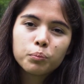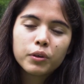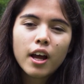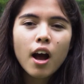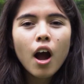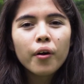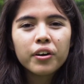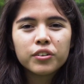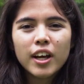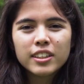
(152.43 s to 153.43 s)
but how are
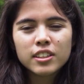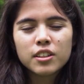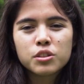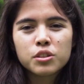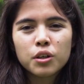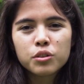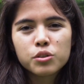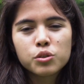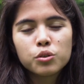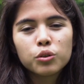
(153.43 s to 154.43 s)
you asking us to go to
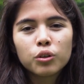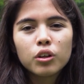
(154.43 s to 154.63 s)
school